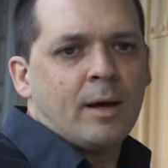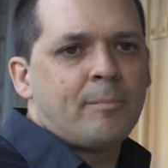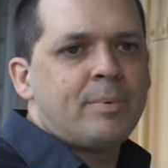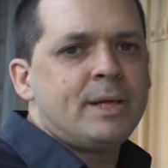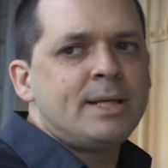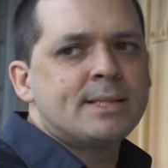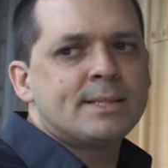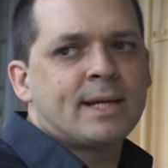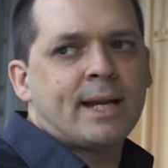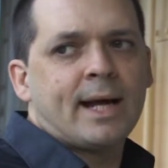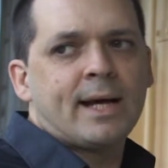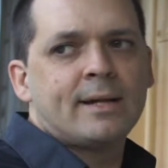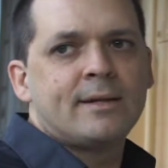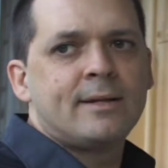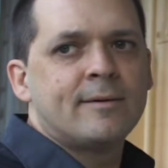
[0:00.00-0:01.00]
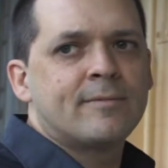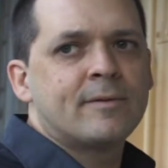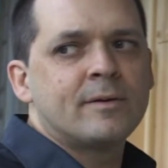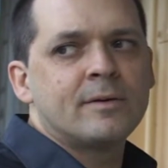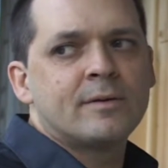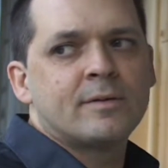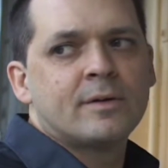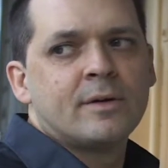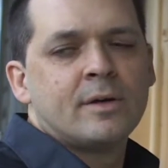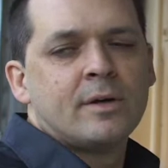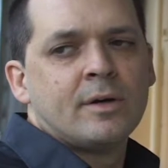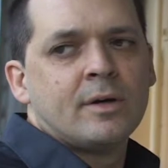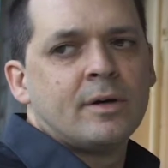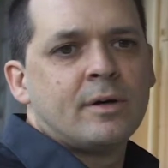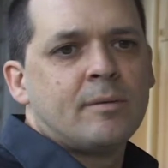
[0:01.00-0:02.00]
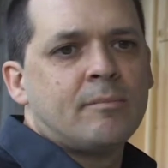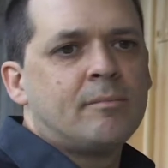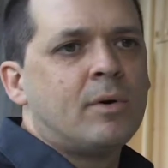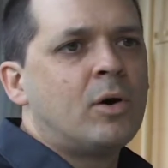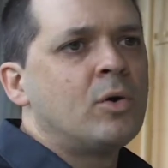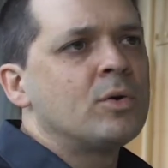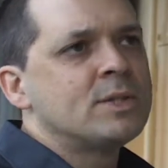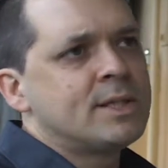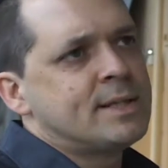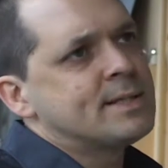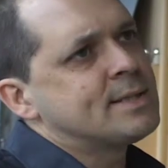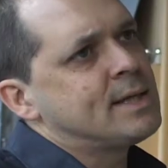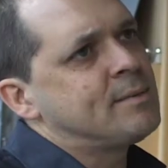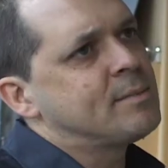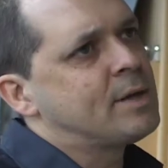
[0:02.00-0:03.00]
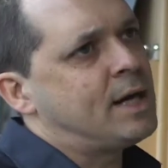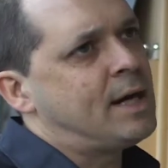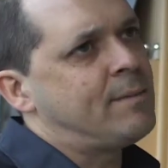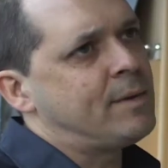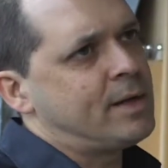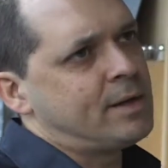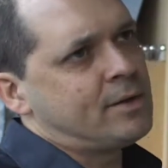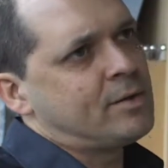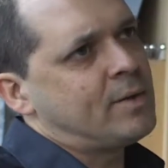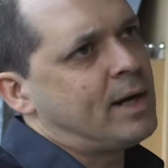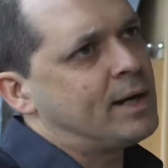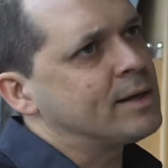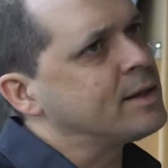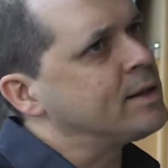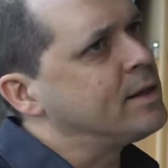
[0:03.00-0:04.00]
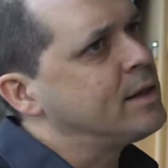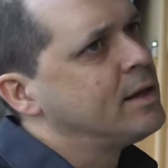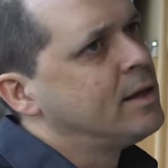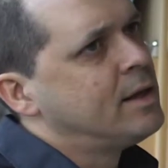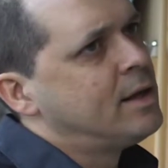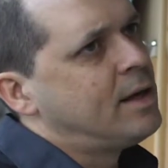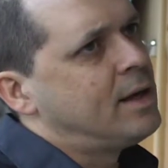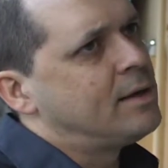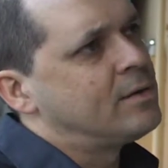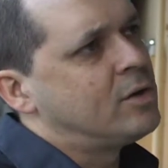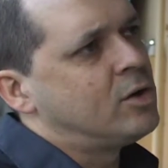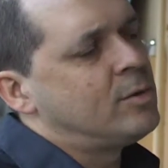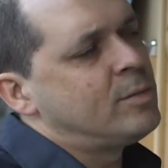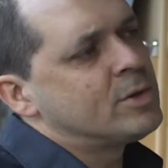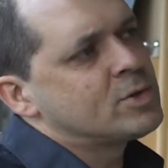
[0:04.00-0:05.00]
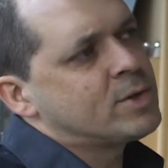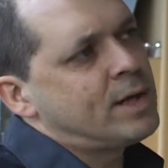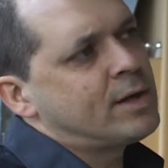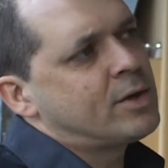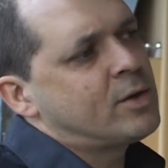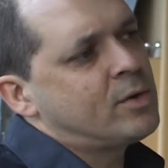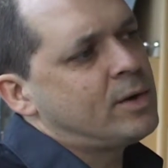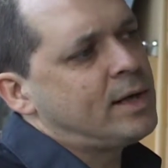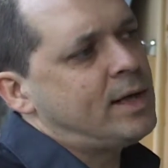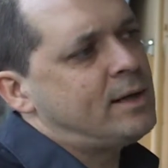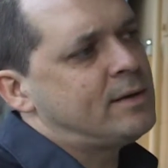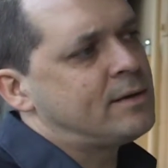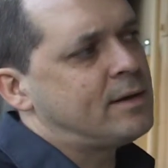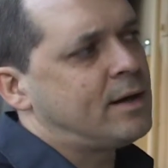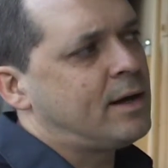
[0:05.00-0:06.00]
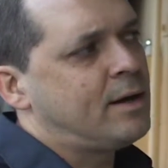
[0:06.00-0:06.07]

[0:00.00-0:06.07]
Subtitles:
piece that had different modes at the same time that interacted, and to almost try to create